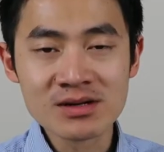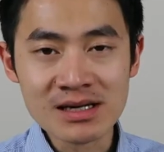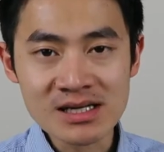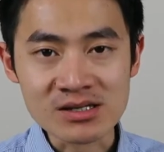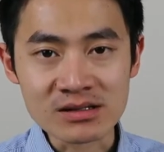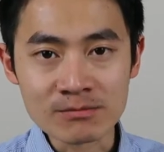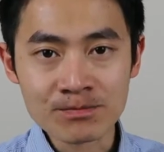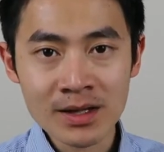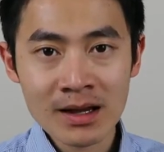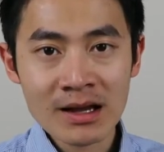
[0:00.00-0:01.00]
to listen.
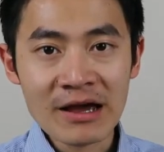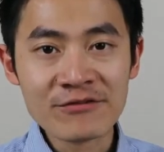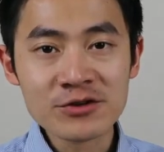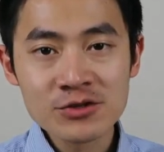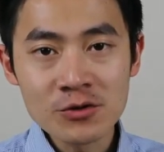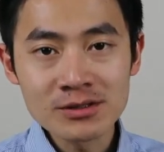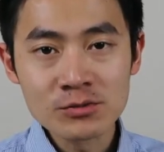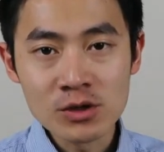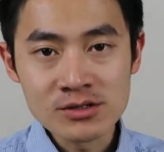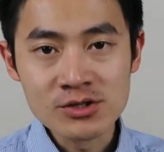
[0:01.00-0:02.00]
If you don't
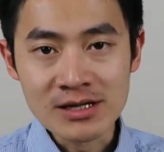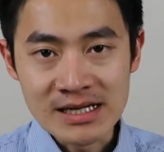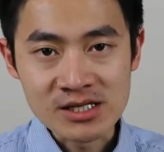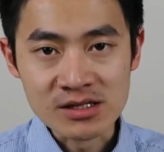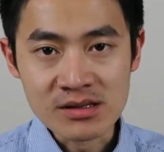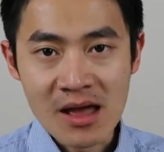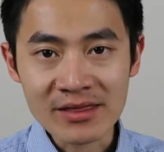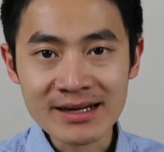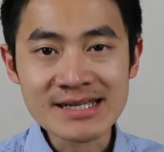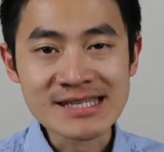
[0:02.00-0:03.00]
want to listen,
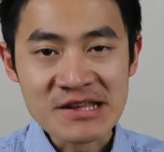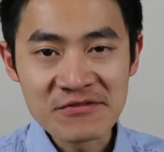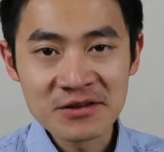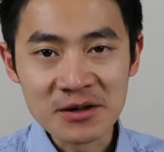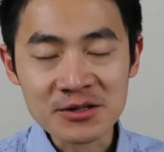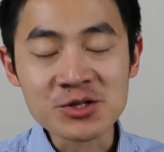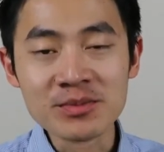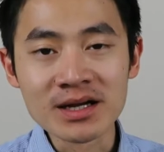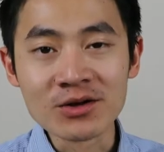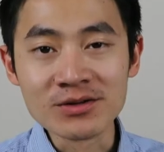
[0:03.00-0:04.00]
then it's difficult to
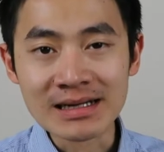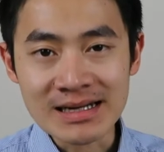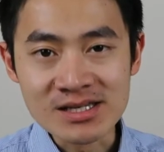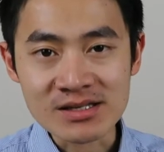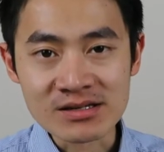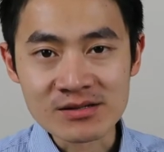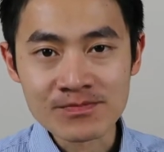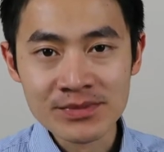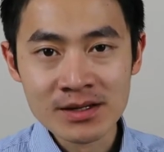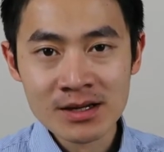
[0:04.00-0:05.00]
be a good listener.
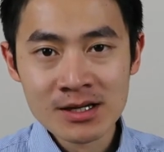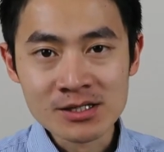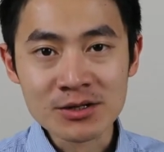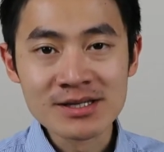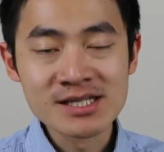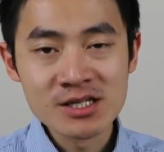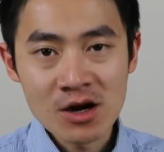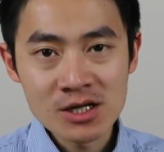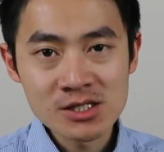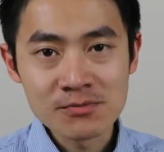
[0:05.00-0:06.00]
So it
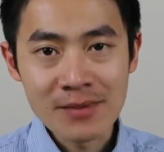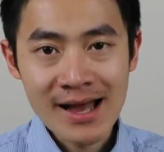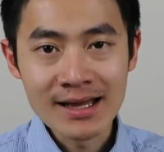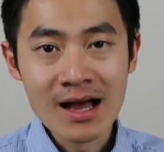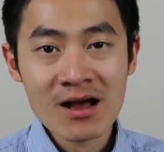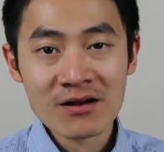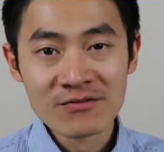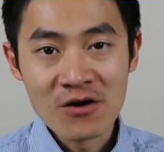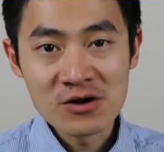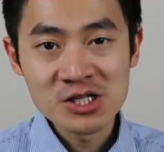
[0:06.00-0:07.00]
starts by
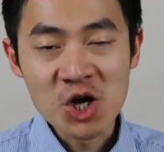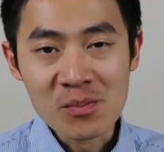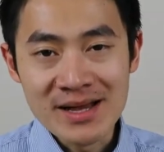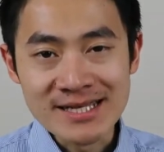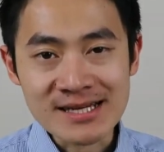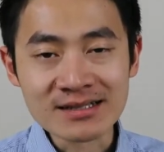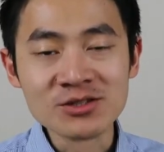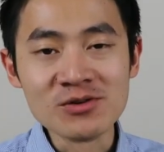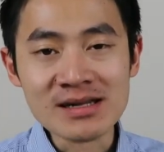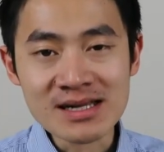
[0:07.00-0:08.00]
first committing
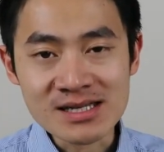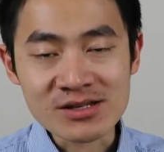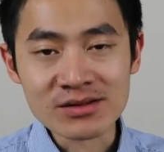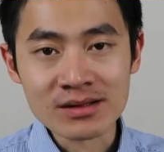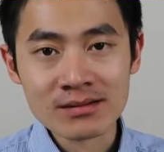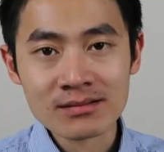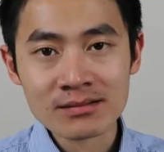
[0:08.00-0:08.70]
to listen.